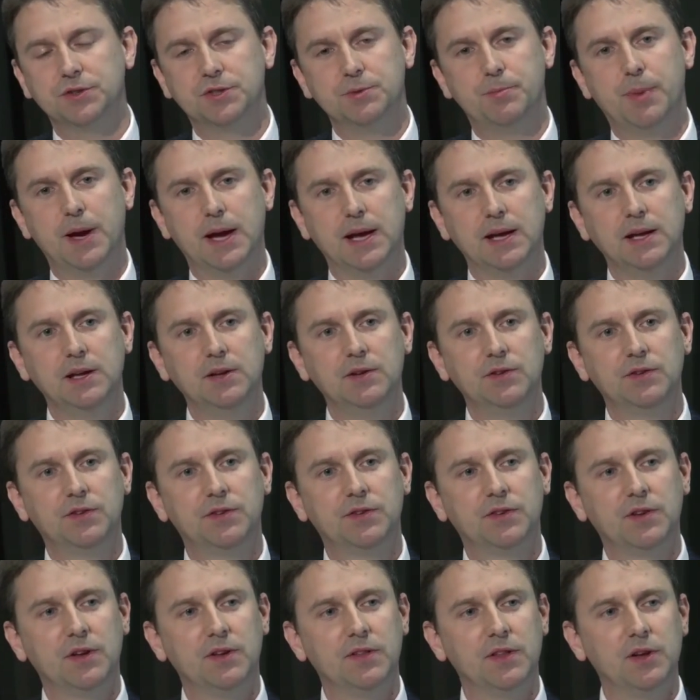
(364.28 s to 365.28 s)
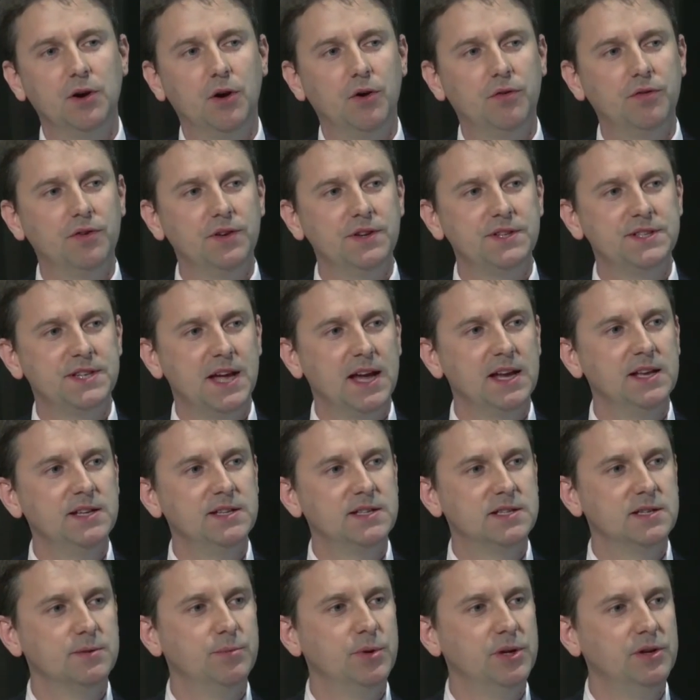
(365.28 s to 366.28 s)
debates, and they often
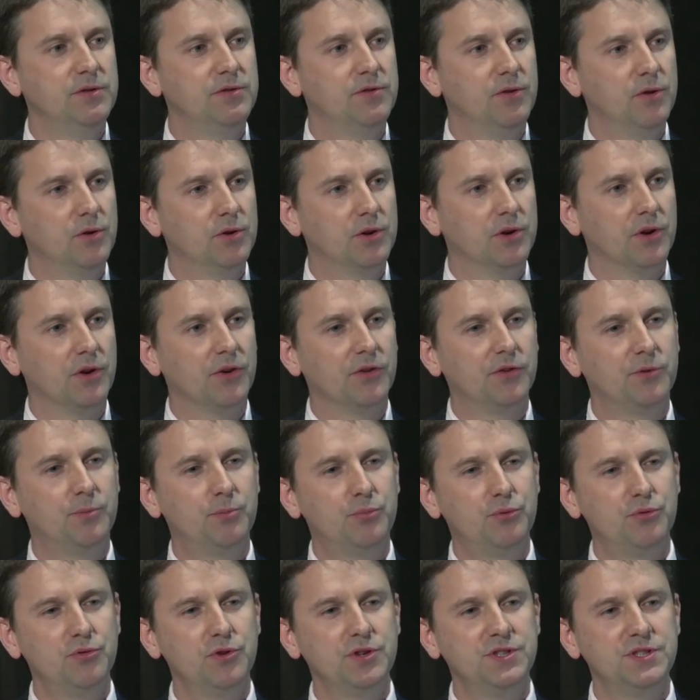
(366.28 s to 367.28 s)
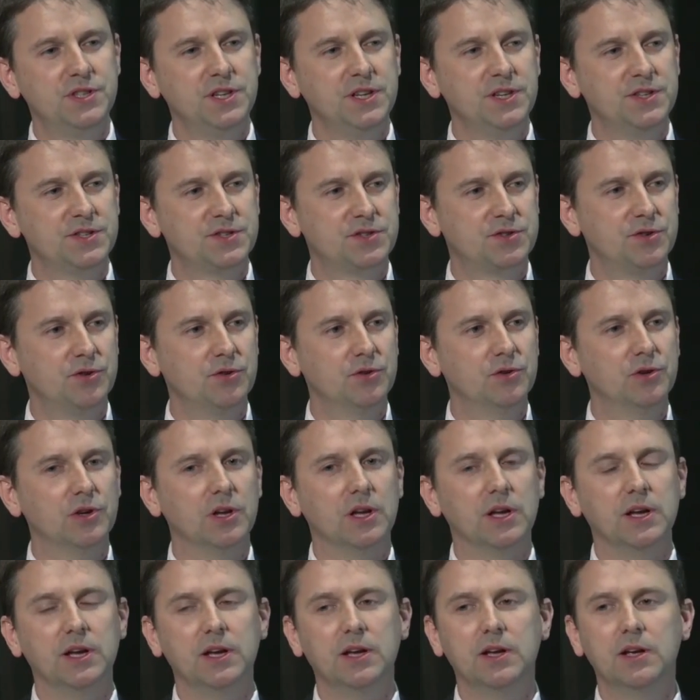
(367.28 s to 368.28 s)
tend to be focused pretty
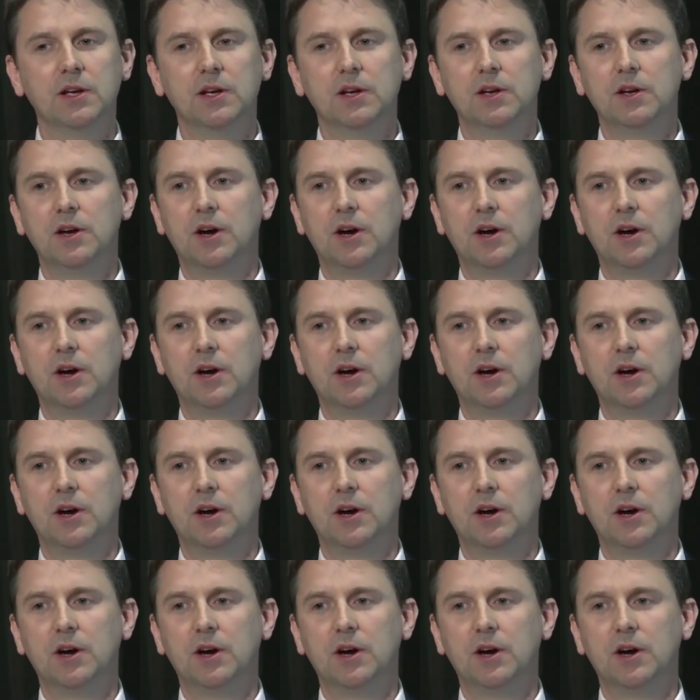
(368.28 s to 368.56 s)
strongly,